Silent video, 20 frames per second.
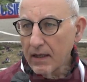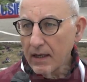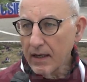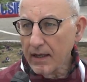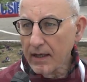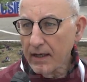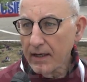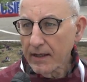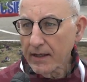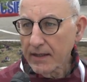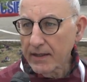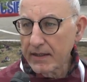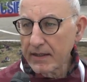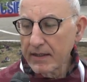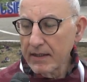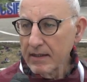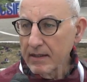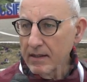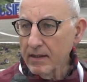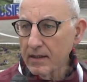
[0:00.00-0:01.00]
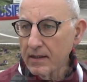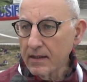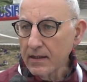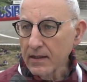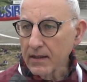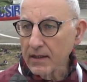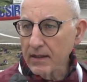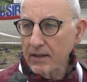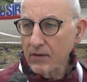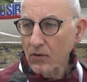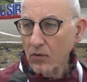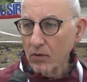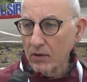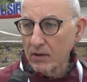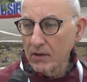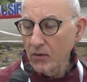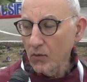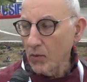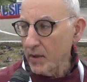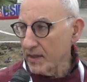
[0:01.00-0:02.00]
Uh, in
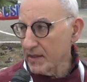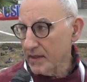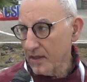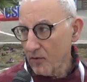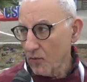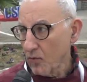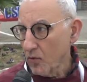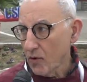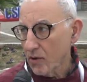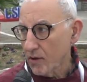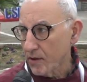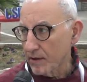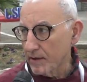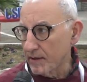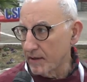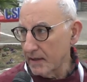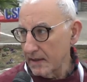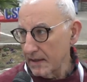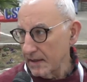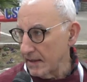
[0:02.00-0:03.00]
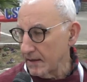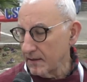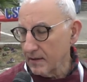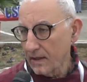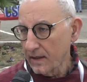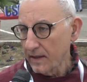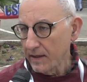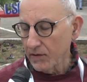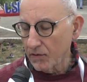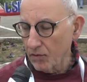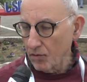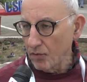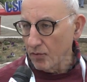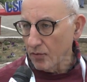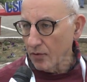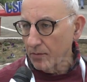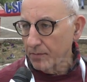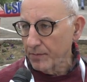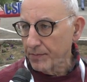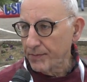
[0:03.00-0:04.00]
the Western world, in Italy, in
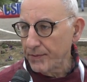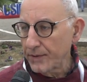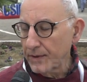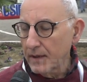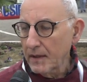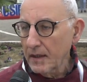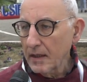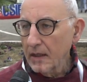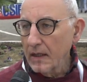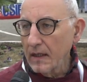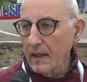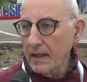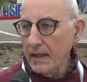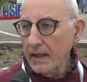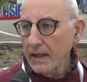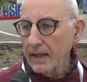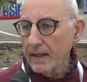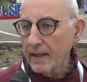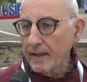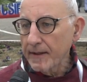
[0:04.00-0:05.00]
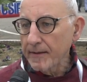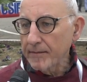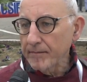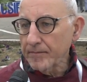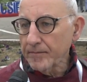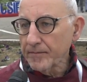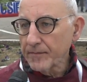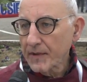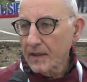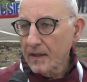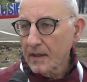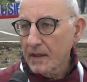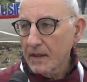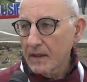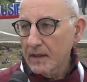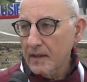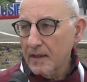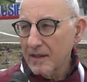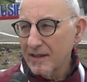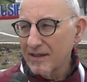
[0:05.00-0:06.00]
Europe, um,
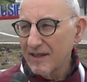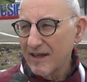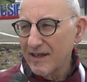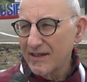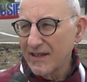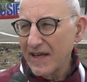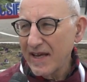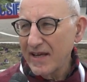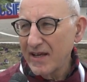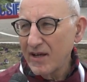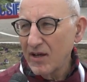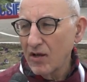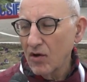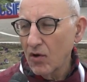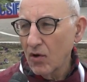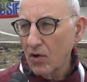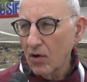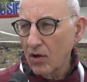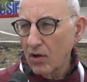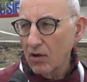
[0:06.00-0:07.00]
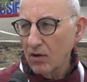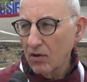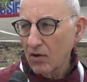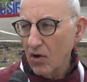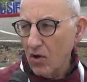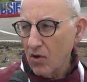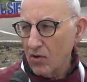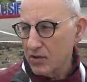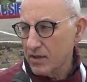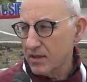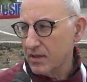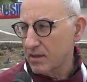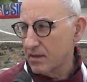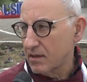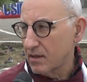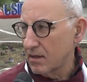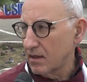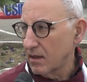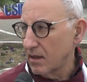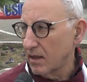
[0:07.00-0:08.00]
they
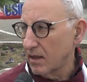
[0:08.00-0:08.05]
lost